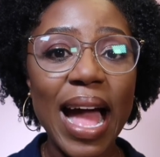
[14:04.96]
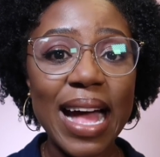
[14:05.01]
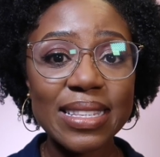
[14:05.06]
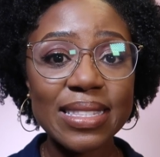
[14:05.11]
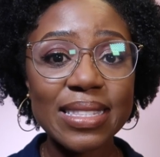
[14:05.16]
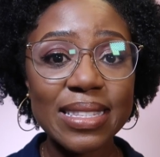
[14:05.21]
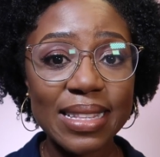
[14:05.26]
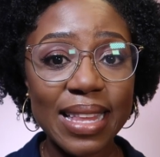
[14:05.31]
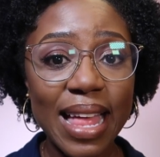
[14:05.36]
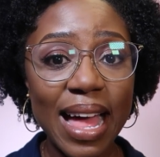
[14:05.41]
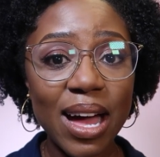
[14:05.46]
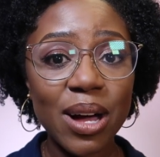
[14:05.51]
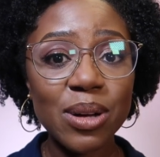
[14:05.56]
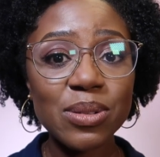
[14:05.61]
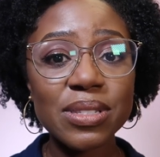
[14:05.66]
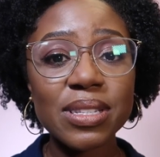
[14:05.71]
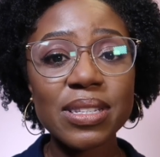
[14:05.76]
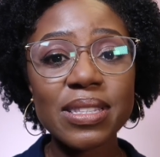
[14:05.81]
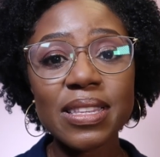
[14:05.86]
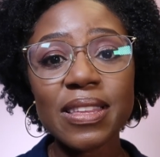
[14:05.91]
cancel
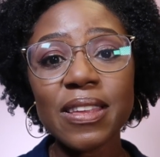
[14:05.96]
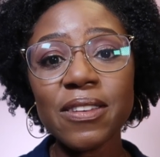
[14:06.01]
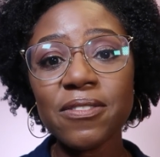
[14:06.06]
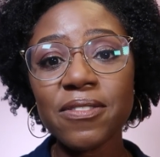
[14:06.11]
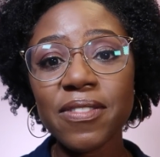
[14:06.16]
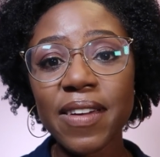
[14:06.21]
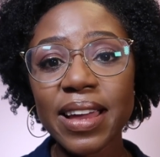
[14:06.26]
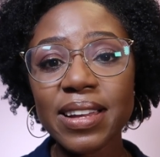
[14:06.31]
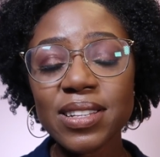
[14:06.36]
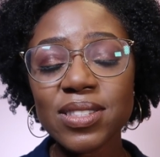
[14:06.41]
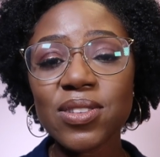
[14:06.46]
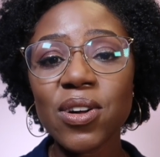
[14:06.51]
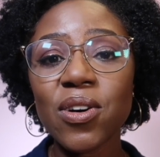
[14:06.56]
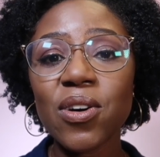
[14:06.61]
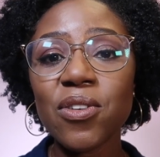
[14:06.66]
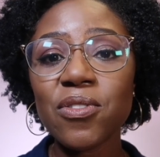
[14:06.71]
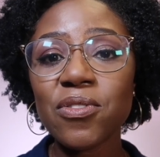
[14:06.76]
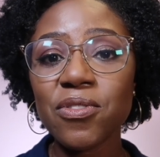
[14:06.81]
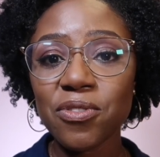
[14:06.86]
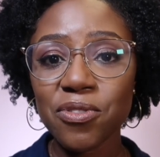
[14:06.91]
out the effects
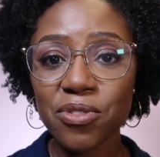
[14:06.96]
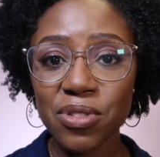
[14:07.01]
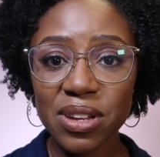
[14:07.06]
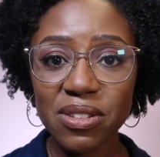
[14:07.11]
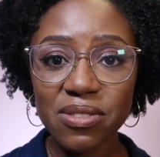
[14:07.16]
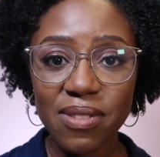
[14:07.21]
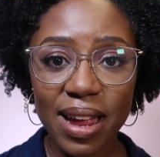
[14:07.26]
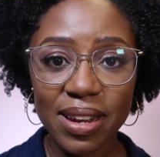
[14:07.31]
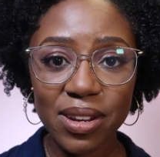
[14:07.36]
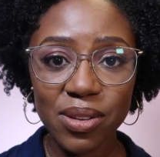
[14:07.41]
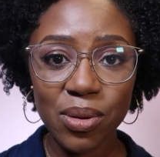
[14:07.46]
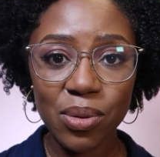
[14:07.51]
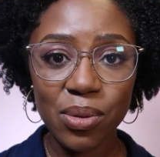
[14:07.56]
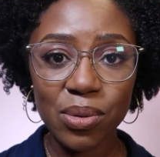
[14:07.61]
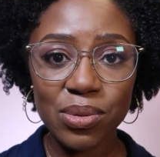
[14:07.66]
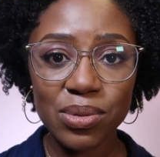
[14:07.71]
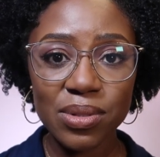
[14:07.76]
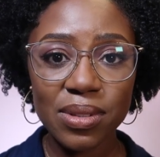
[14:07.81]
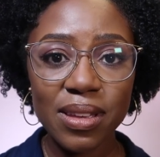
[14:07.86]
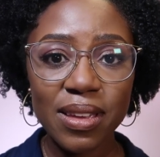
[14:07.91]
of free
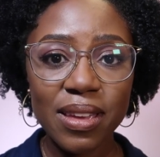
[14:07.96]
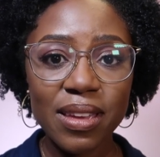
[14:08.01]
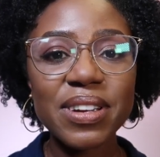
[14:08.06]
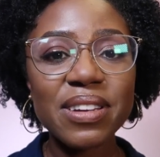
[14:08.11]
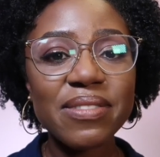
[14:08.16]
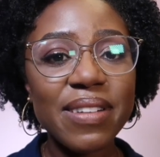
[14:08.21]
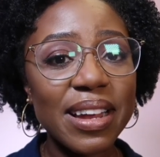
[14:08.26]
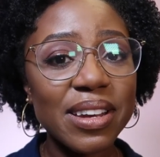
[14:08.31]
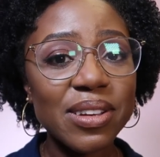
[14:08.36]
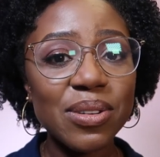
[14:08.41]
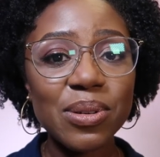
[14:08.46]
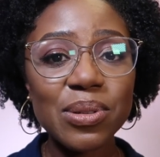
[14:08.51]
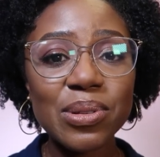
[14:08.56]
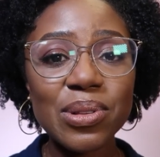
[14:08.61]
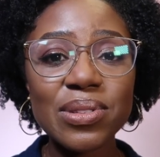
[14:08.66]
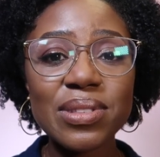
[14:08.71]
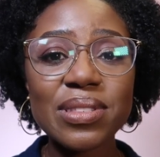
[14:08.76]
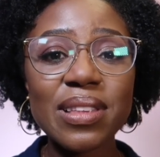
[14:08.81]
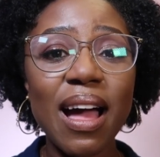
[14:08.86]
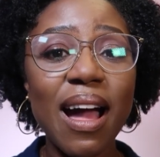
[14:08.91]
radicals. Free
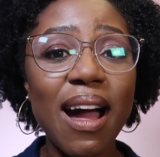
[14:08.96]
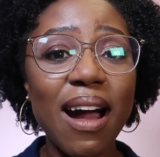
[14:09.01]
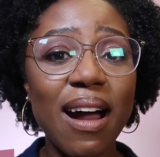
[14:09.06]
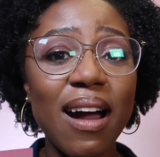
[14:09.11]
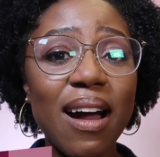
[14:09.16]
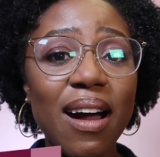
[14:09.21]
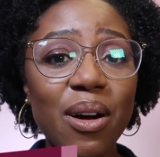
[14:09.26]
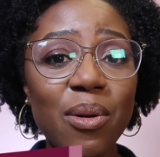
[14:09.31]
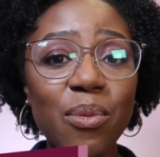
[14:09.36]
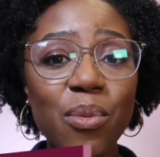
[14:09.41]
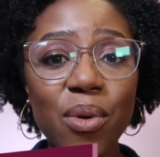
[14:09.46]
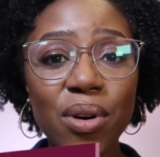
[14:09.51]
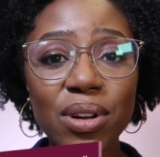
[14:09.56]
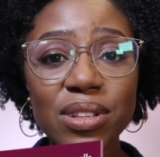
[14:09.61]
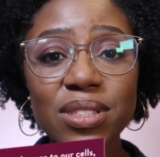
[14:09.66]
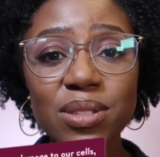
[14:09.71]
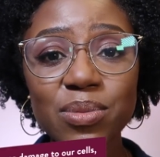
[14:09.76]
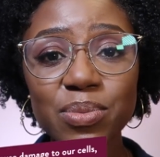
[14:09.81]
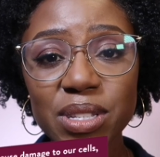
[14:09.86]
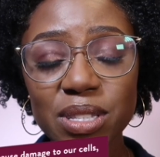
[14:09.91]
radicals are
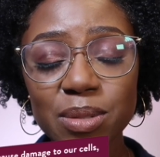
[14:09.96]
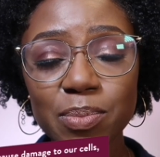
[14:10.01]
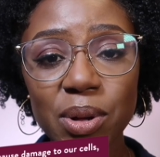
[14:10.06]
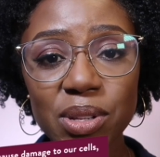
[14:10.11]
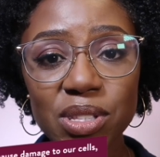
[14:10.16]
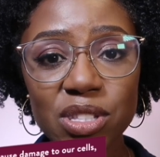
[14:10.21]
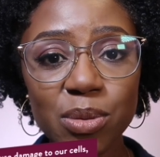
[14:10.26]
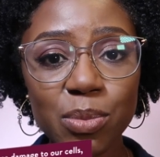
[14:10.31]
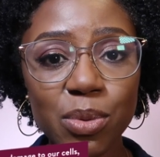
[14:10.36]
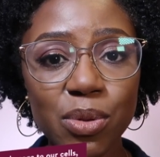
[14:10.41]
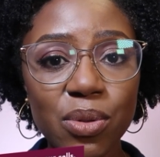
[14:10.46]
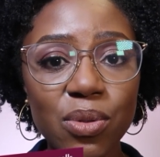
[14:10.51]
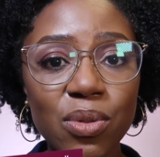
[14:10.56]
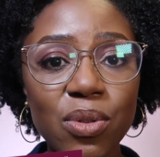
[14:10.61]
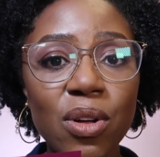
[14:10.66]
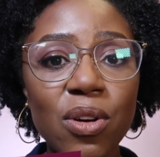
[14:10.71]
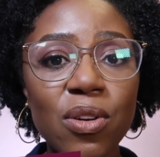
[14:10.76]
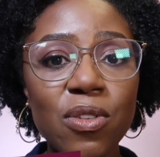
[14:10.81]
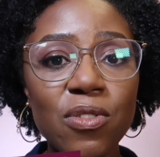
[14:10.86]
what's responsible